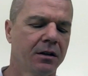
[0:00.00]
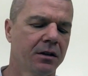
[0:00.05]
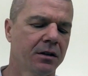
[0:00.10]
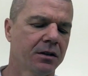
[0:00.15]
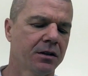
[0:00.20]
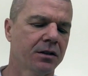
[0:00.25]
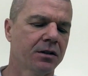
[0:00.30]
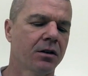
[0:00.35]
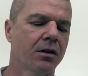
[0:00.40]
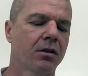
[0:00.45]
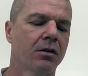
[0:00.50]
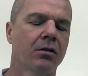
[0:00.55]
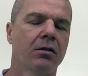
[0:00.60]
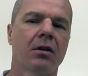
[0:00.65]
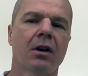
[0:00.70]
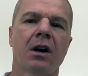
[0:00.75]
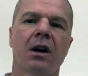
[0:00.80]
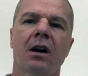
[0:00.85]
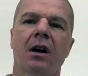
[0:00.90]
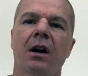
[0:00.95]

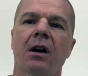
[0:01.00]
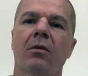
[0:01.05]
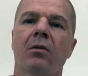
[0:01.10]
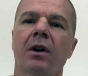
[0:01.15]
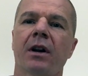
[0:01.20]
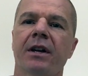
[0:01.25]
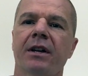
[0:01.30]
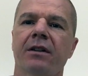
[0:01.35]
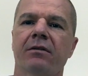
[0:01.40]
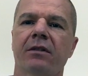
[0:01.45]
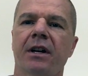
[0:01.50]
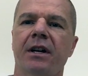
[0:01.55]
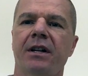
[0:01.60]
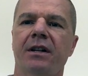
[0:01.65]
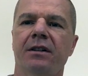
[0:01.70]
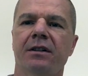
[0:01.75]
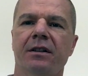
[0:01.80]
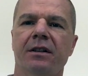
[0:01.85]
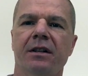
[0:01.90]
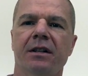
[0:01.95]
So I want to get right
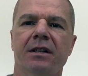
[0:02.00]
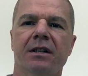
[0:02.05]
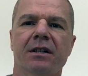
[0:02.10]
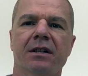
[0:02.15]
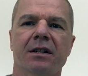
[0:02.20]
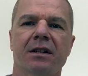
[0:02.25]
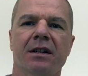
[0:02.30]
into this.